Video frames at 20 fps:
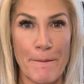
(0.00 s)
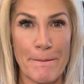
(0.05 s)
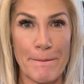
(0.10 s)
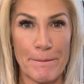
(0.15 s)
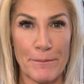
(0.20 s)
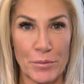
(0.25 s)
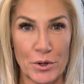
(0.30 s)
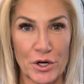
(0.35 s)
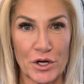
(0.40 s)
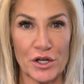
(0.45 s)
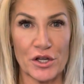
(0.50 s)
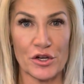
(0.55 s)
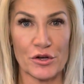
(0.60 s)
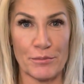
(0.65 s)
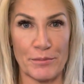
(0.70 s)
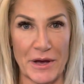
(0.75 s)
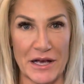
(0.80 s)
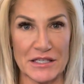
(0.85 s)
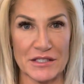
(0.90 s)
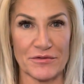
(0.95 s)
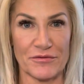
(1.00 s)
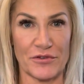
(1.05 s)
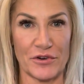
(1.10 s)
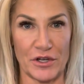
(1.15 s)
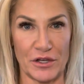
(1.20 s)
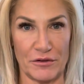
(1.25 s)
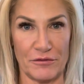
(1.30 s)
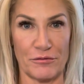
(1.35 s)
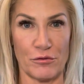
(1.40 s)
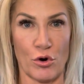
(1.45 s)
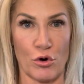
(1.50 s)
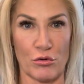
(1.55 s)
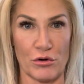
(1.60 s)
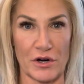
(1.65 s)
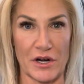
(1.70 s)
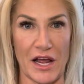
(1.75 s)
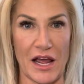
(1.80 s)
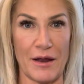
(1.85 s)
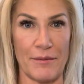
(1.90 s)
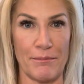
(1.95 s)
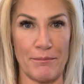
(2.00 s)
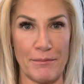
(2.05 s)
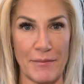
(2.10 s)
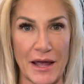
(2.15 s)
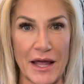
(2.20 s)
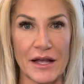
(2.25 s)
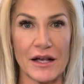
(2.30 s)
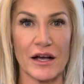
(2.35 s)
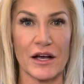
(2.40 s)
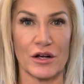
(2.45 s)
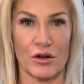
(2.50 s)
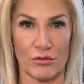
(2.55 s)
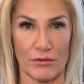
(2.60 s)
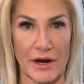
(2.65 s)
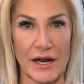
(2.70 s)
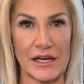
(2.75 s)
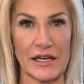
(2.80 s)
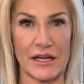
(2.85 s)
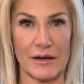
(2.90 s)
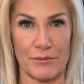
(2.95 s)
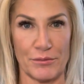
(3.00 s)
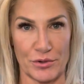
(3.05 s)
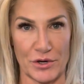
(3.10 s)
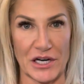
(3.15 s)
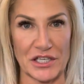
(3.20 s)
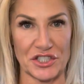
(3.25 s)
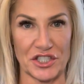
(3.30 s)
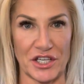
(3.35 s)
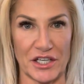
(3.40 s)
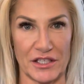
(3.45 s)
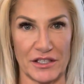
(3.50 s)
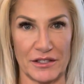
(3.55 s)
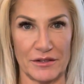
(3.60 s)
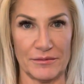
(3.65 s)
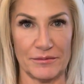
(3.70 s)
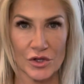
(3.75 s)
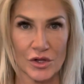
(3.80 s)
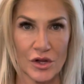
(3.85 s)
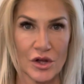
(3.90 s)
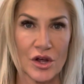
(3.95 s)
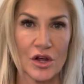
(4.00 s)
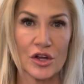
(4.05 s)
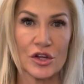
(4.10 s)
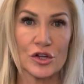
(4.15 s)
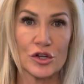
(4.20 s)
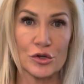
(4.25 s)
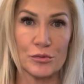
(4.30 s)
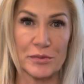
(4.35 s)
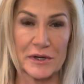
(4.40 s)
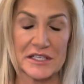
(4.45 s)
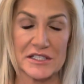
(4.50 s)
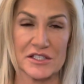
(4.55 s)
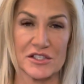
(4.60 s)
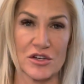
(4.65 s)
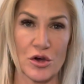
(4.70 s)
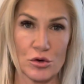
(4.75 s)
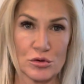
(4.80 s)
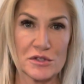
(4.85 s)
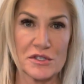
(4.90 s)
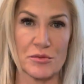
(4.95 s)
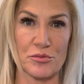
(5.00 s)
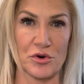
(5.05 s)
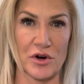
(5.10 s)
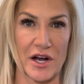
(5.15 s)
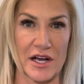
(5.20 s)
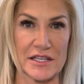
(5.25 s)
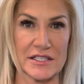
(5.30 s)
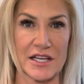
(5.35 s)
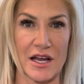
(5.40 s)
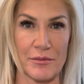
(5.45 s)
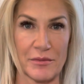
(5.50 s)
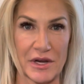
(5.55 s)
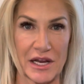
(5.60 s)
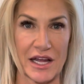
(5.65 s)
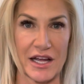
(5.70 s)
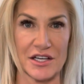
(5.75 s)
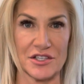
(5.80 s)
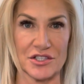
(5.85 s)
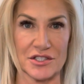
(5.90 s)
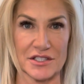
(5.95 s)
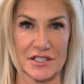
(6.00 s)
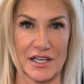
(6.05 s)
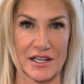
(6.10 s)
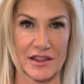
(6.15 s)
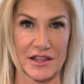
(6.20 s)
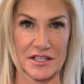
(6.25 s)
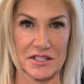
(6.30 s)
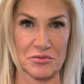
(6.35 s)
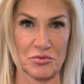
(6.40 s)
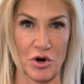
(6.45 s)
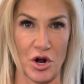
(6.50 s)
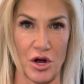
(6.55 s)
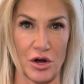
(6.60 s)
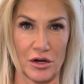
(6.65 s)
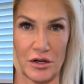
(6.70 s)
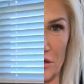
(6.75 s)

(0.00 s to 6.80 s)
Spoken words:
Put your best foot forward and make a great impression. You'd be so surprised how many agents get this wrong.